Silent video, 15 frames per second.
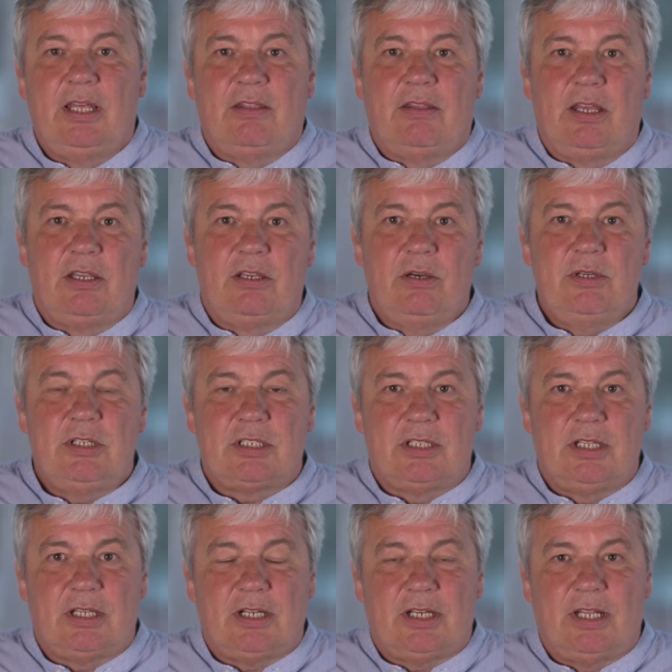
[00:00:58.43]
They go into
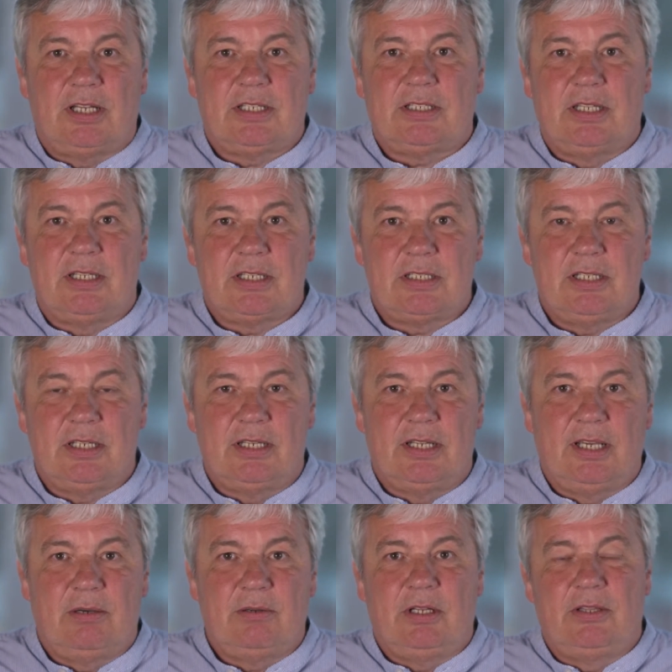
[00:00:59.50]
their class, they sit
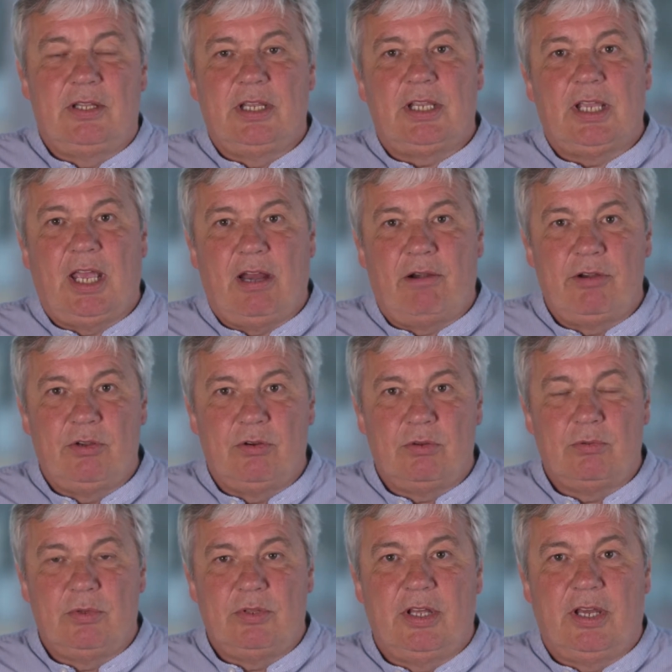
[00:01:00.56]
down and they carry on
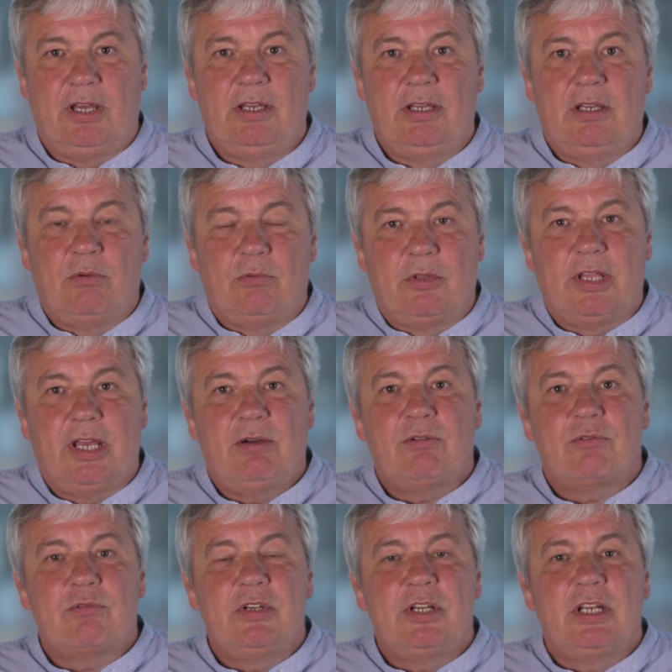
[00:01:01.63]
that
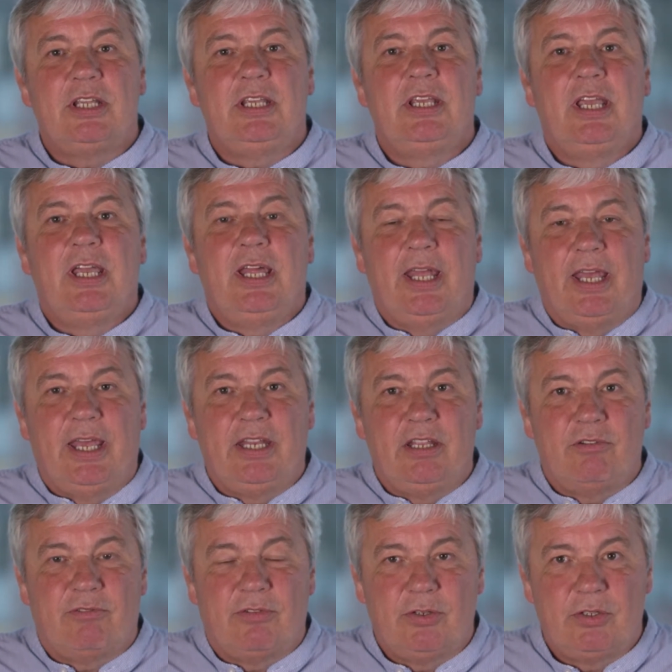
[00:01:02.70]
without really any
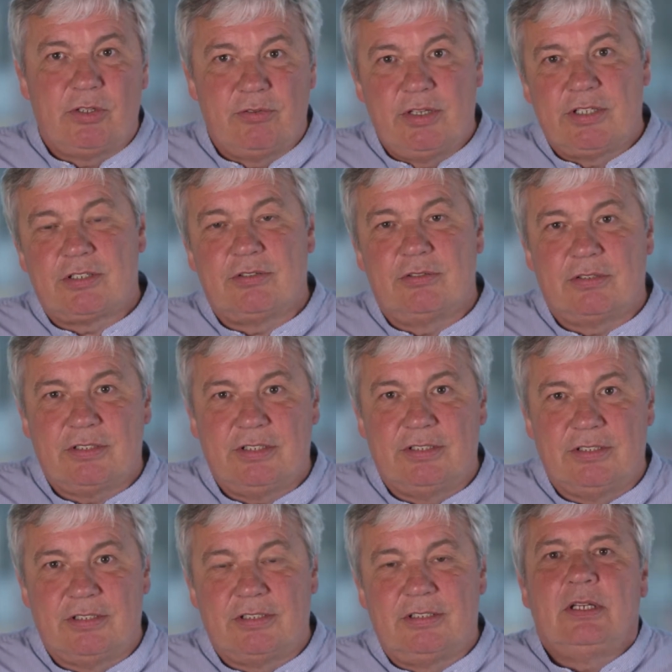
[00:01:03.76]
further
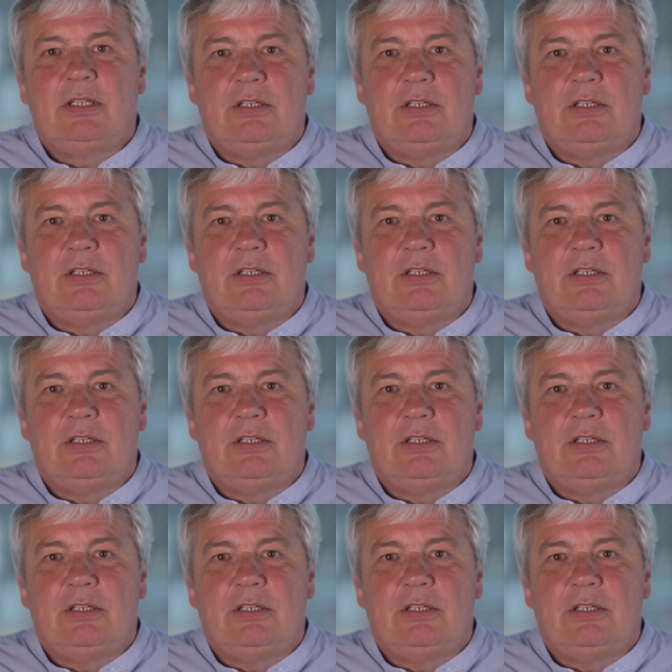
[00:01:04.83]
instructions.